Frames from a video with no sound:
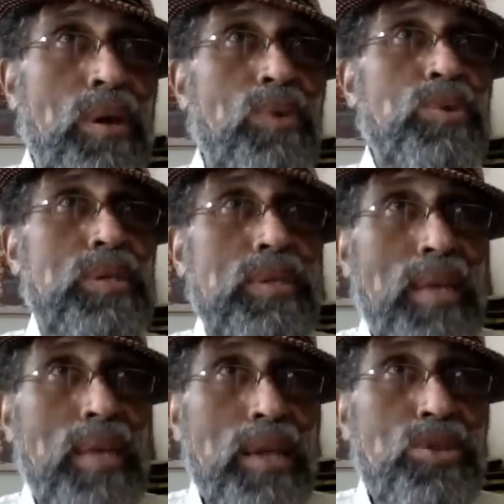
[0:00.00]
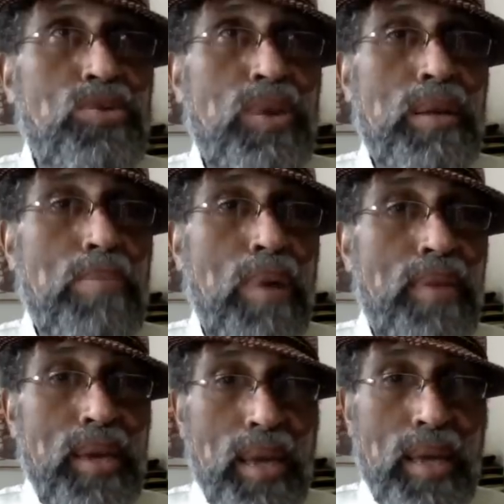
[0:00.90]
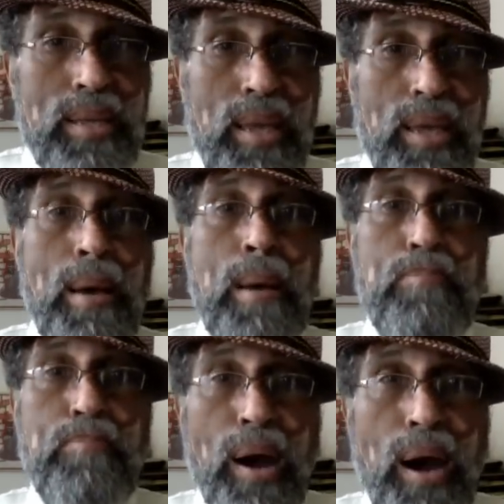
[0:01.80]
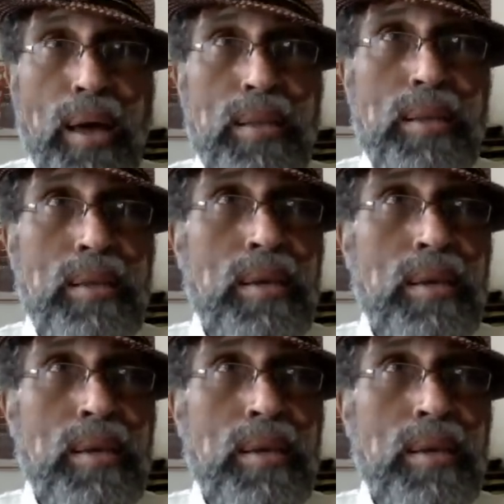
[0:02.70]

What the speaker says: which is then excreted by the kidney. But